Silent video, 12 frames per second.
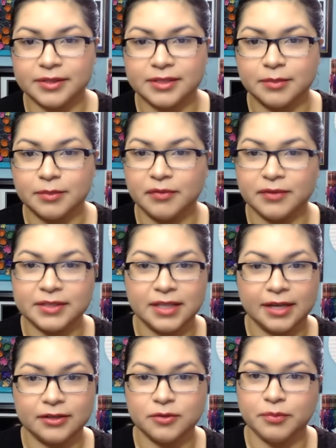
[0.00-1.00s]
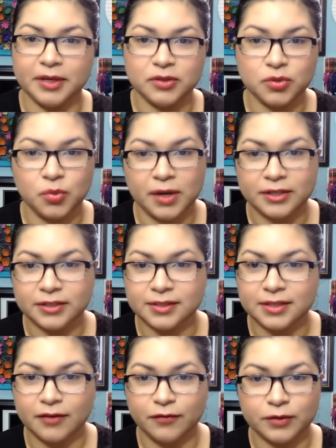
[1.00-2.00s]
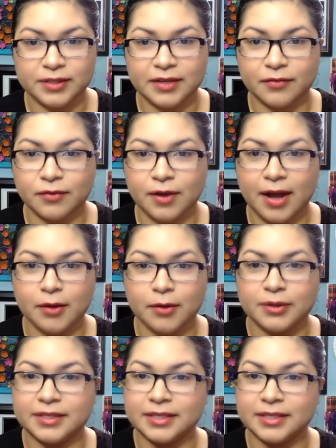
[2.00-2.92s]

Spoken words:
some of us like to binge watch stuff for several hours,